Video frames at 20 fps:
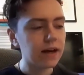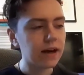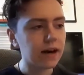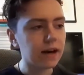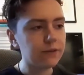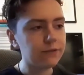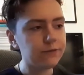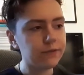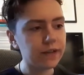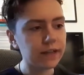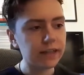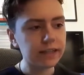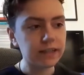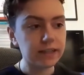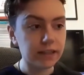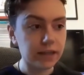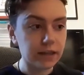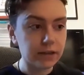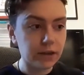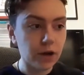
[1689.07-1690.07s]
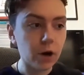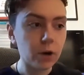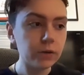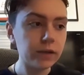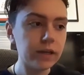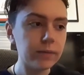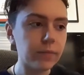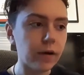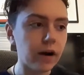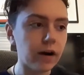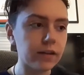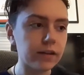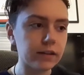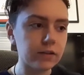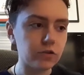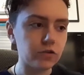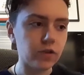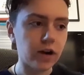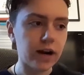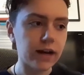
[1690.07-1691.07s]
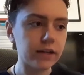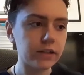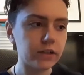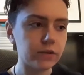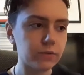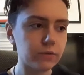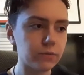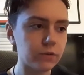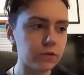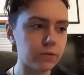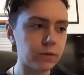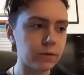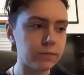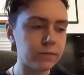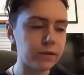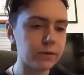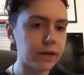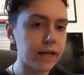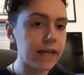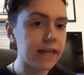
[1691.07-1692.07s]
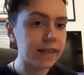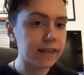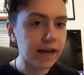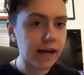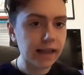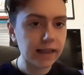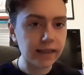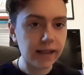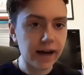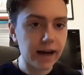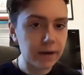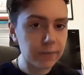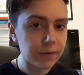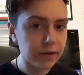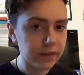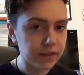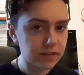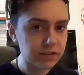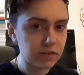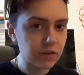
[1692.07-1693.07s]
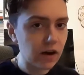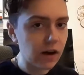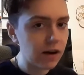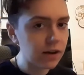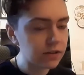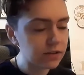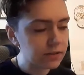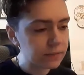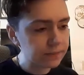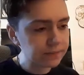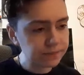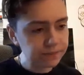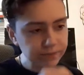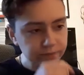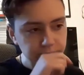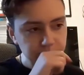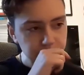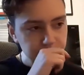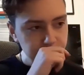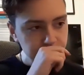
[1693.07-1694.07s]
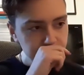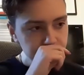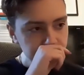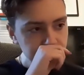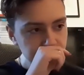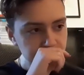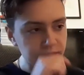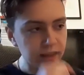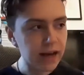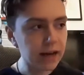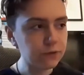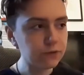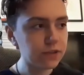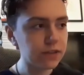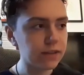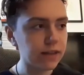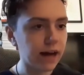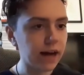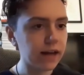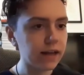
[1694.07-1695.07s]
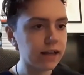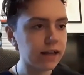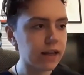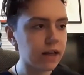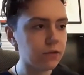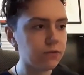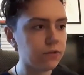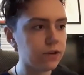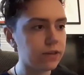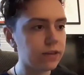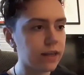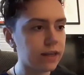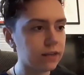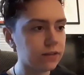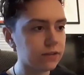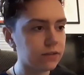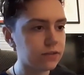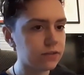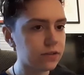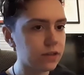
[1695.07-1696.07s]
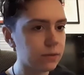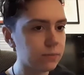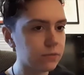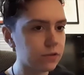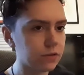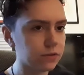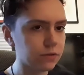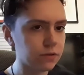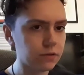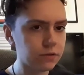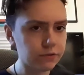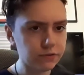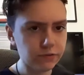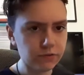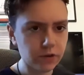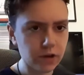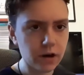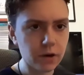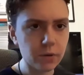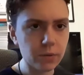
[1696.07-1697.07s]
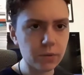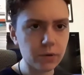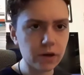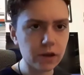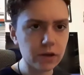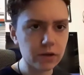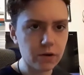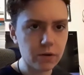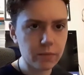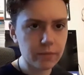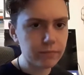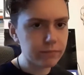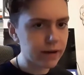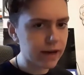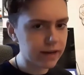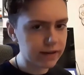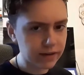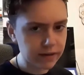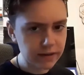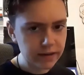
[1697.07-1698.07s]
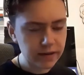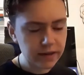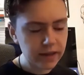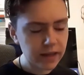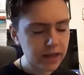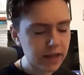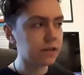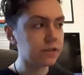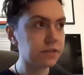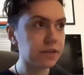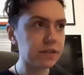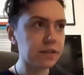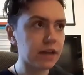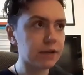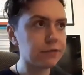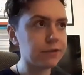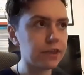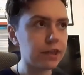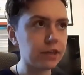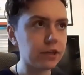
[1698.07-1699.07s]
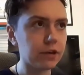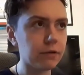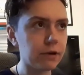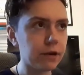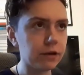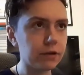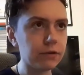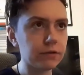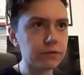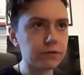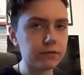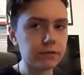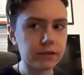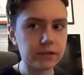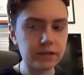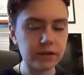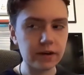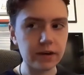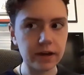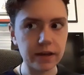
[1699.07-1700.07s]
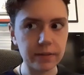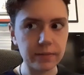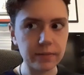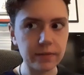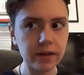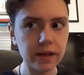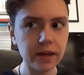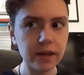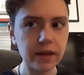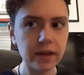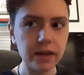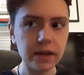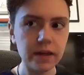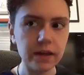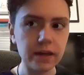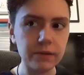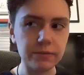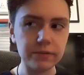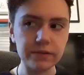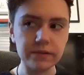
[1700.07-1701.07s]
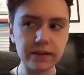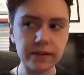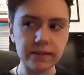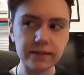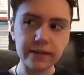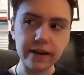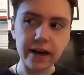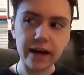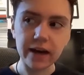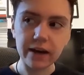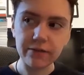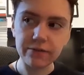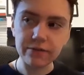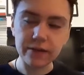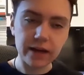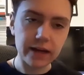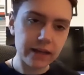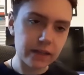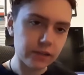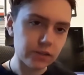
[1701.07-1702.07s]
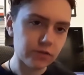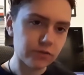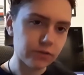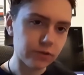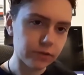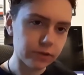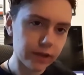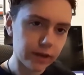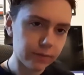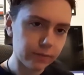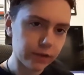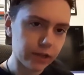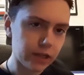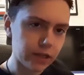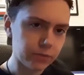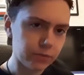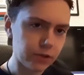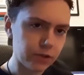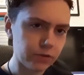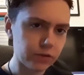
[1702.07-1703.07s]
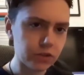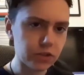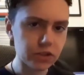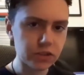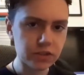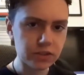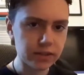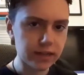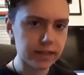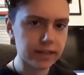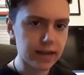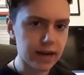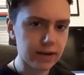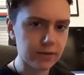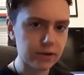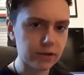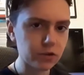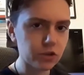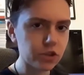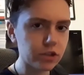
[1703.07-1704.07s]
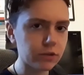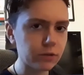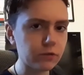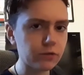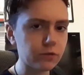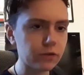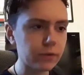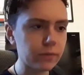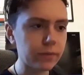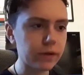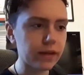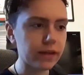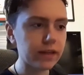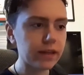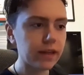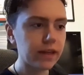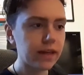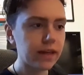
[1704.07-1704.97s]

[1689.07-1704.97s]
I feel like the, the only part that dragged was when we were in that lab at the start. After that, everything seemed to sort of flow a lot better because there's everything going on all the time. It was nice to have that interval, that place where you could just sit down and chill for a bit,